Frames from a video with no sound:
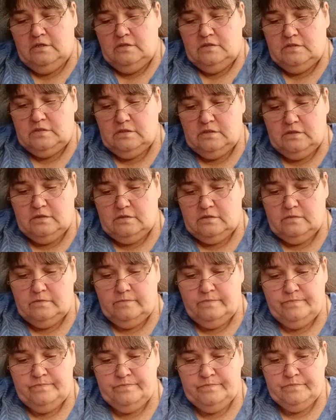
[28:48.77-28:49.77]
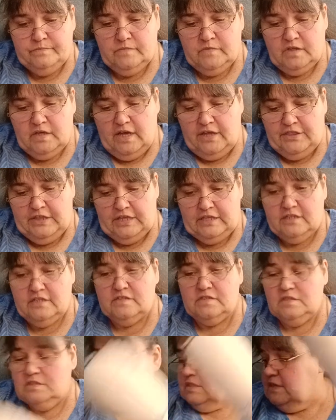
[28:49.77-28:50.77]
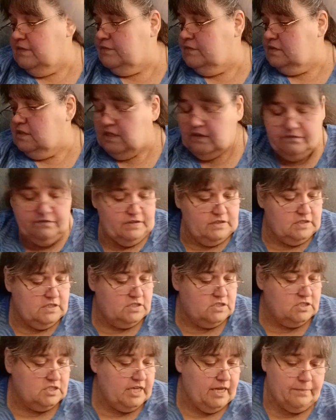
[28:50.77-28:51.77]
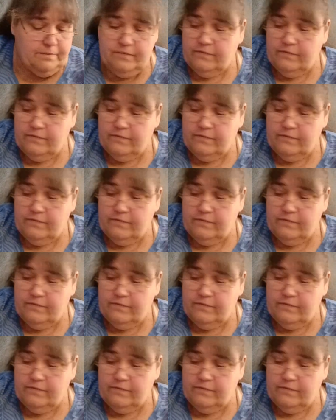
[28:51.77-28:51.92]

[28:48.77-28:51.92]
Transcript: So I think this is definitely a vintage type